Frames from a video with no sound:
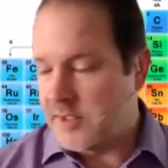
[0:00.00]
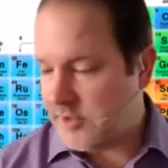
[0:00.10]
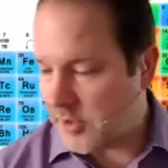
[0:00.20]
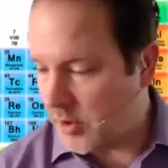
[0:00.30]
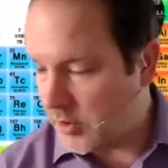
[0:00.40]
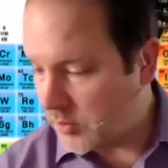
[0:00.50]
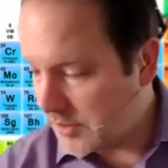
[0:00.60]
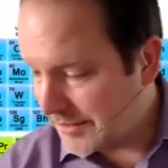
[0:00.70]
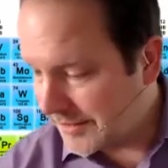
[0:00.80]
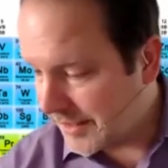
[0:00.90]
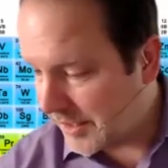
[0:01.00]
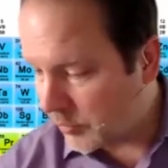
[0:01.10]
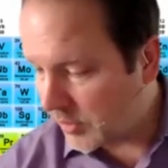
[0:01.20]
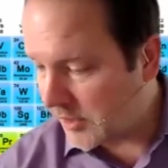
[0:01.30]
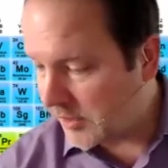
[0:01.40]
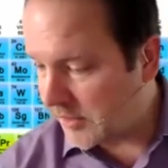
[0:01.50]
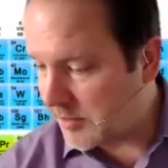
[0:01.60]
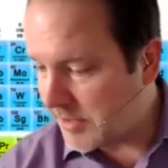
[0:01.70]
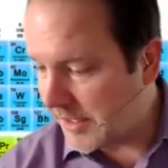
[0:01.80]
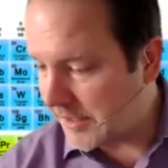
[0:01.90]
So uh, we're going to
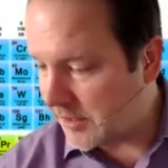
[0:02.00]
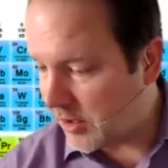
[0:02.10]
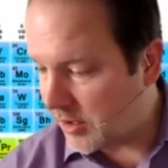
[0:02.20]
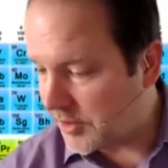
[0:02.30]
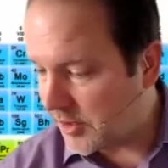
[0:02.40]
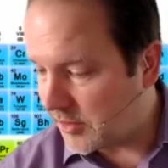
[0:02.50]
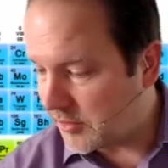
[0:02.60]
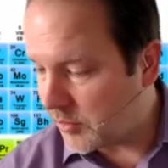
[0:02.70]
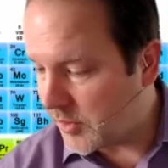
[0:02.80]
eliminate all the,